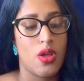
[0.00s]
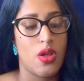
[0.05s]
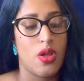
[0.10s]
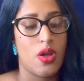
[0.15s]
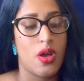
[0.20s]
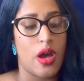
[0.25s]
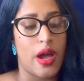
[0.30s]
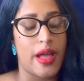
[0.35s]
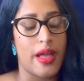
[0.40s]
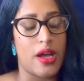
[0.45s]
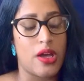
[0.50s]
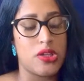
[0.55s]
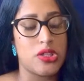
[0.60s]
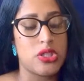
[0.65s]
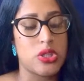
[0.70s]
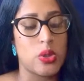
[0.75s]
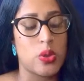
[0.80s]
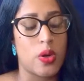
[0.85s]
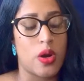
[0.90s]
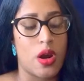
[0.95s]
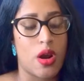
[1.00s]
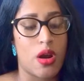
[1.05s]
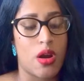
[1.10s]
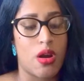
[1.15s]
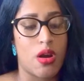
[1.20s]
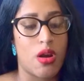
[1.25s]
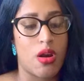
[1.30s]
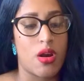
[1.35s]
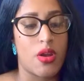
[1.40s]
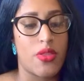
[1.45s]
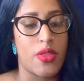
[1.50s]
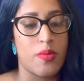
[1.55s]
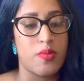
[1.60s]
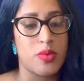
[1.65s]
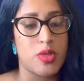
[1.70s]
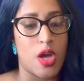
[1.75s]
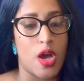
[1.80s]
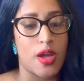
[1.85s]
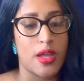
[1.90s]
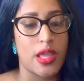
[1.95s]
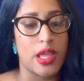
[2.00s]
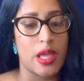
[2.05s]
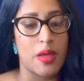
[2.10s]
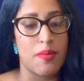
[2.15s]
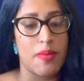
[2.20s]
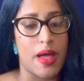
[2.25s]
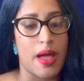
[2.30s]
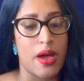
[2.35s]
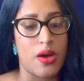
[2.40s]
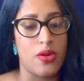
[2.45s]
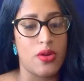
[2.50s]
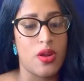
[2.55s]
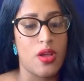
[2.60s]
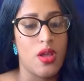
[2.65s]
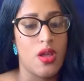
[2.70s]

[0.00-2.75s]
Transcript: I also heard them talking about,